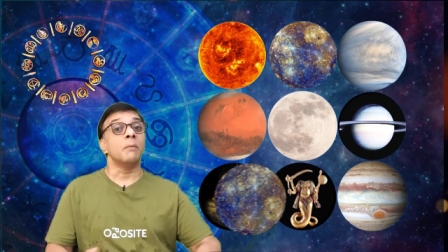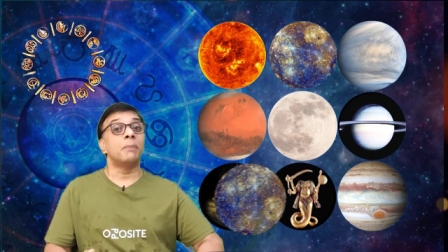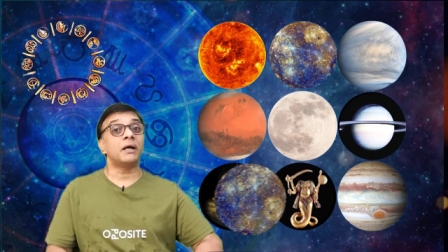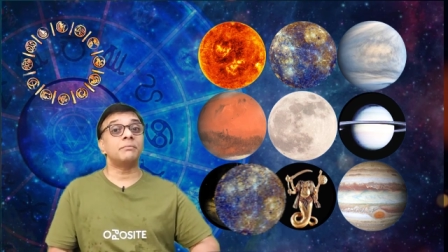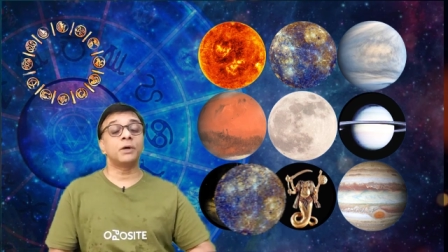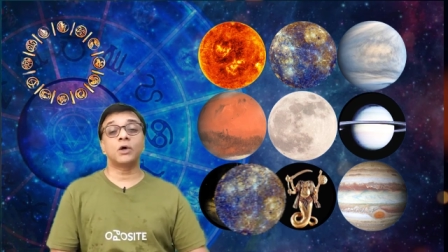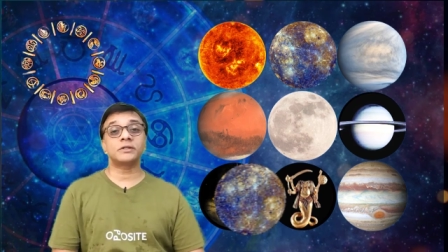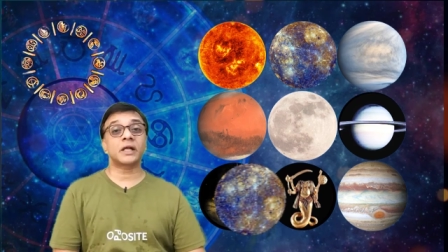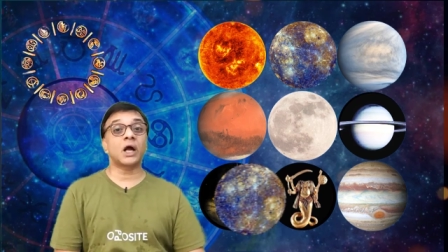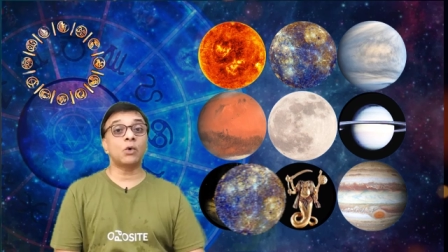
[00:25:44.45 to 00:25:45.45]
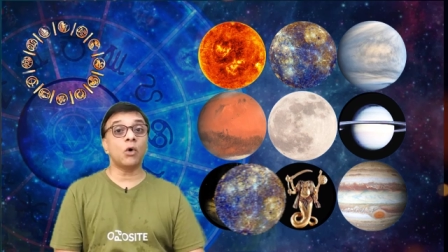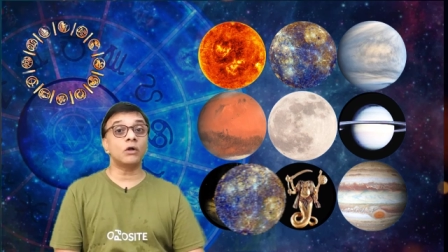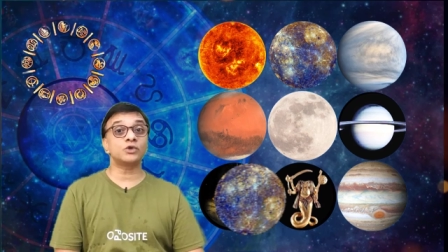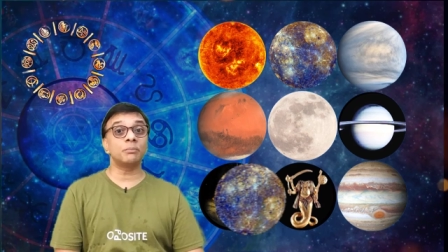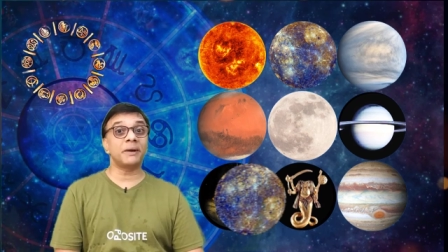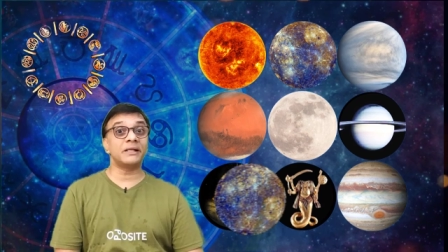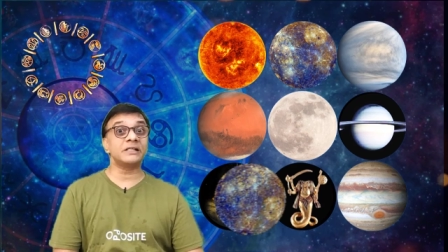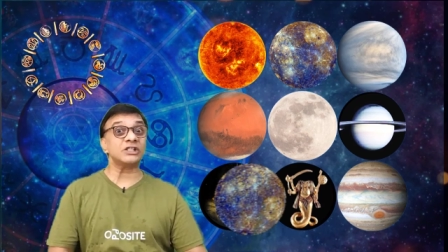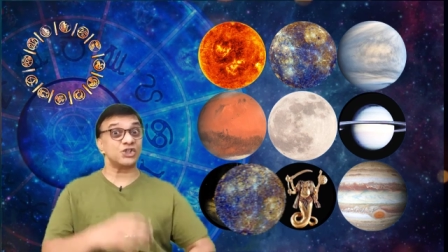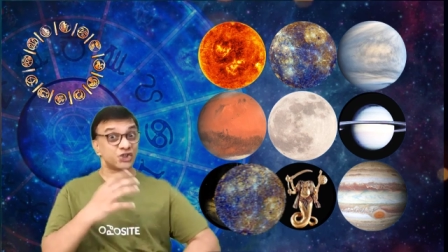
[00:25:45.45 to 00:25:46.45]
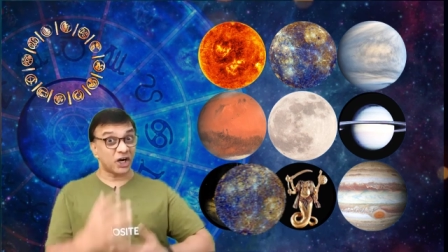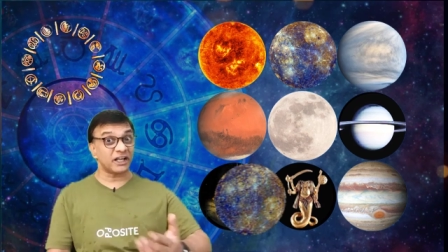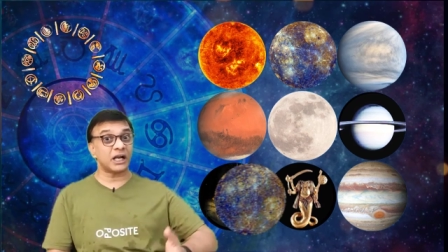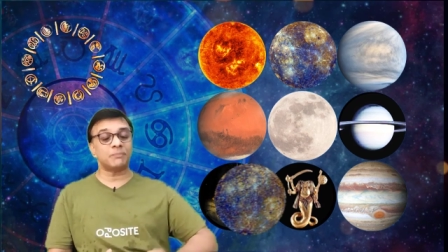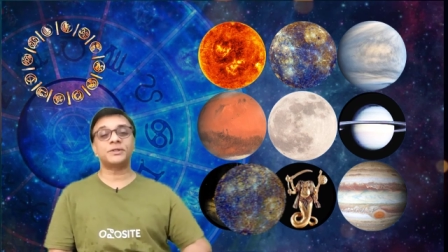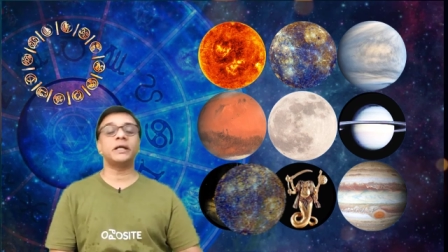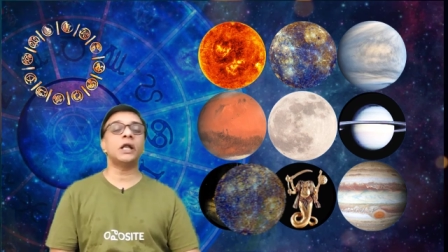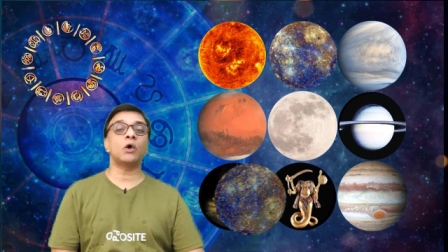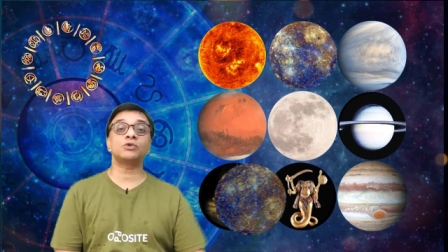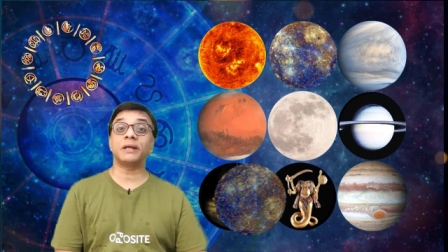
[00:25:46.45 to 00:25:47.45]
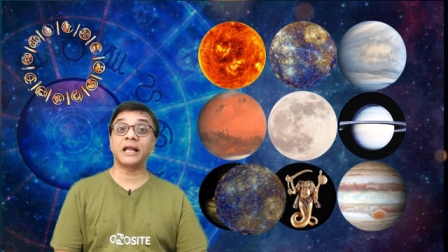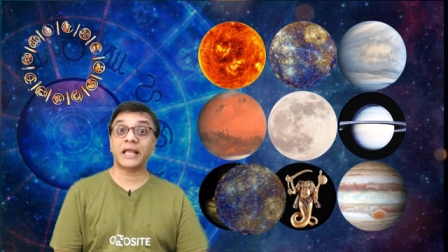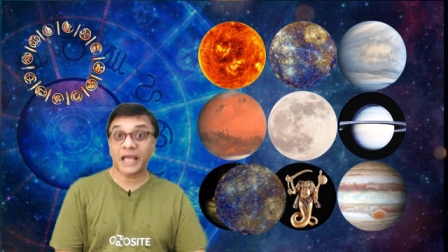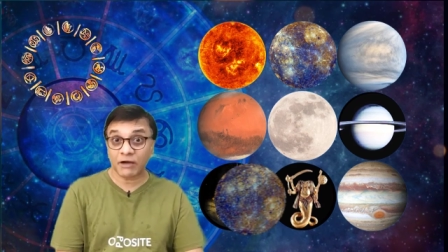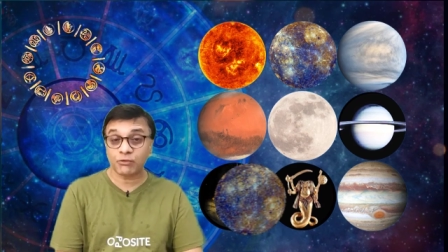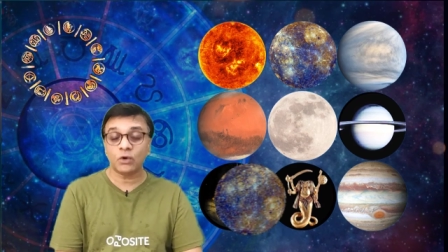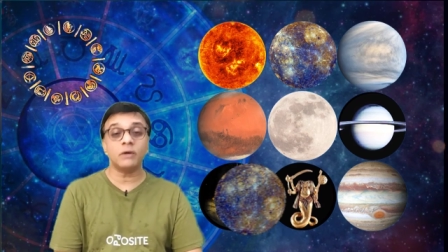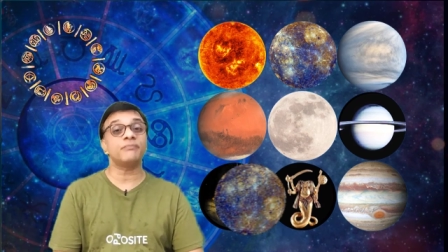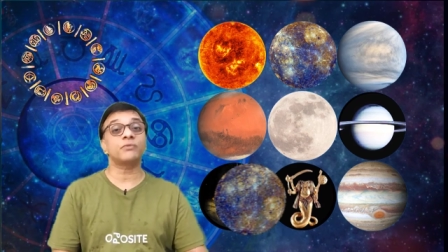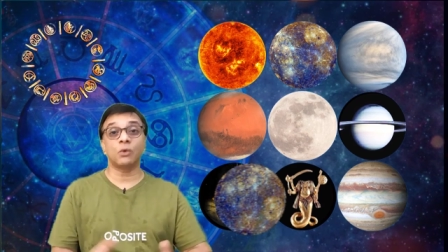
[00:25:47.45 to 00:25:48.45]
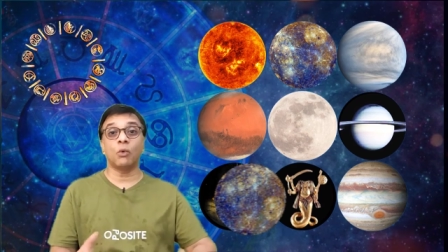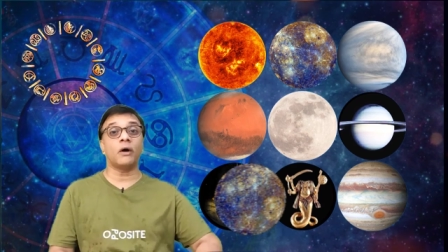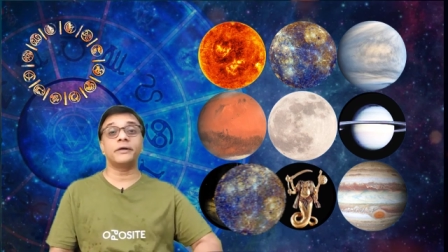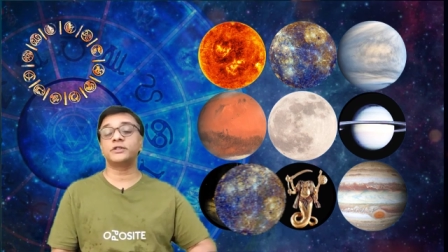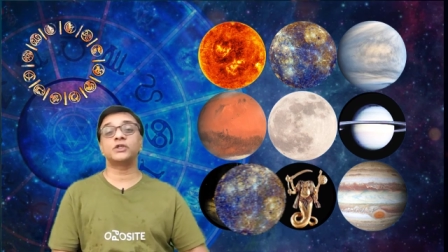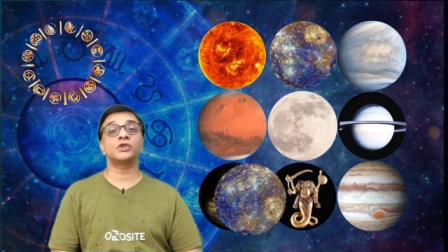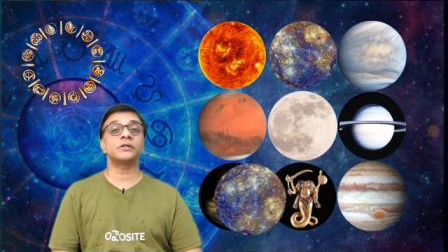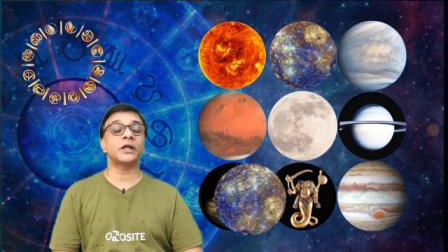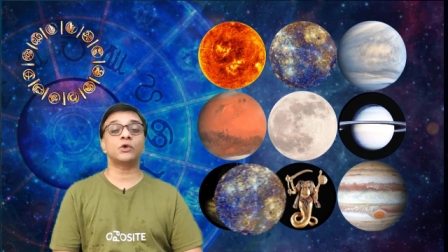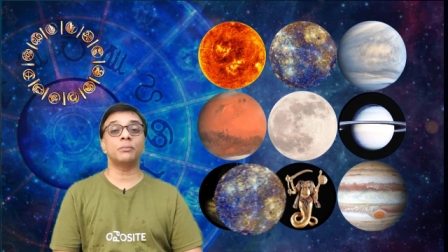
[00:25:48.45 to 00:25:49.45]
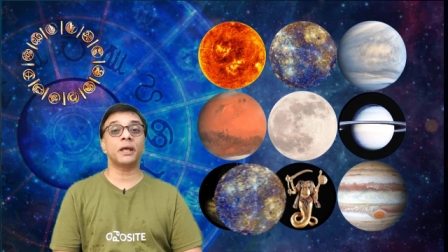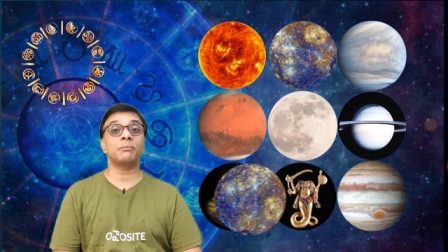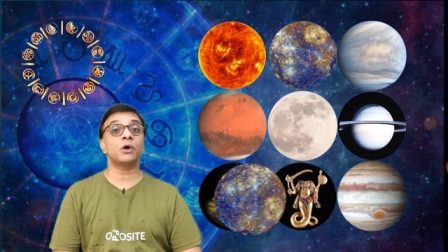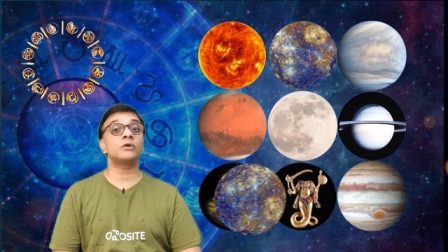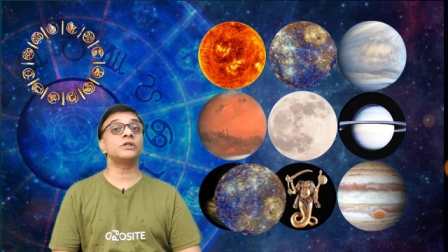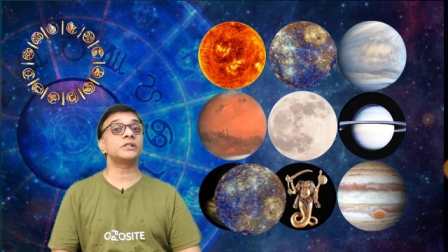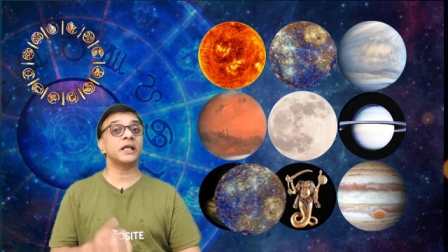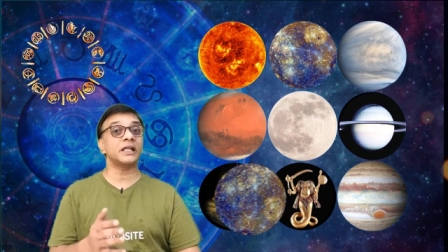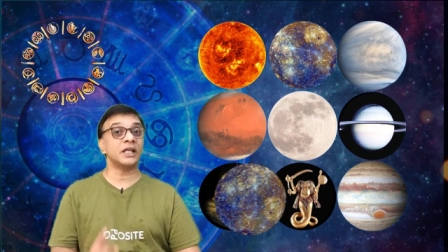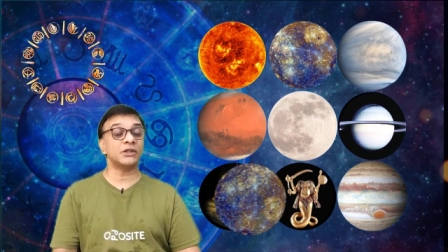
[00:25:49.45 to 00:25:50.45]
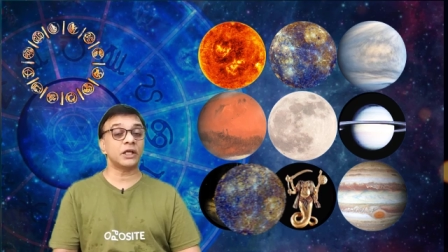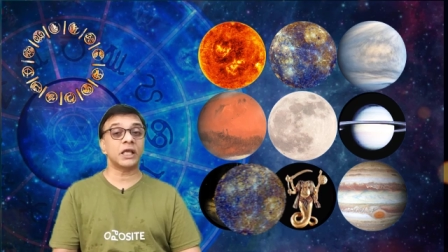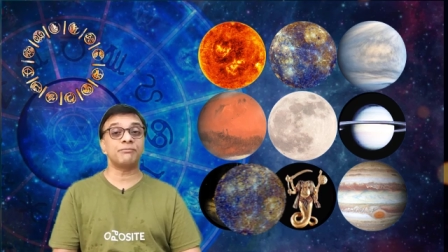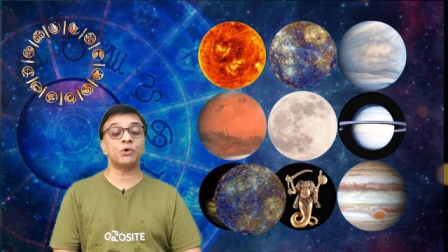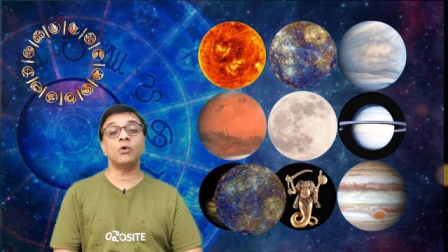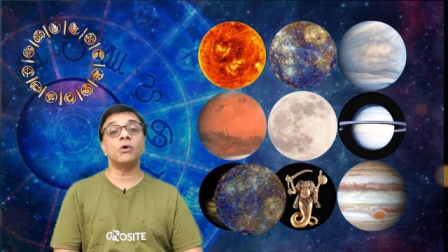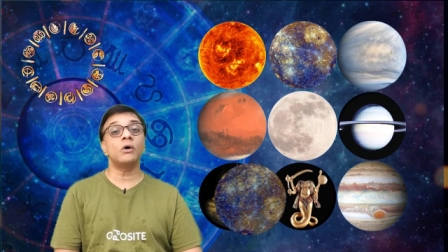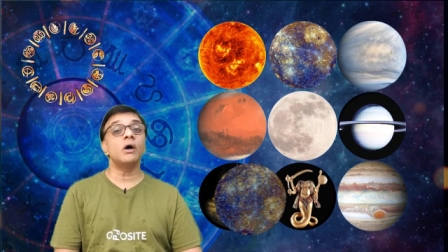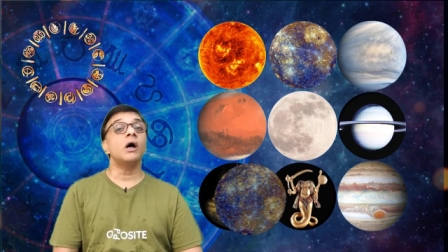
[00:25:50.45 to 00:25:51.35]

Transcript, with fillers: But because Rahu also brings in sudden ups and downs, be careful what decision that you make because this can either give you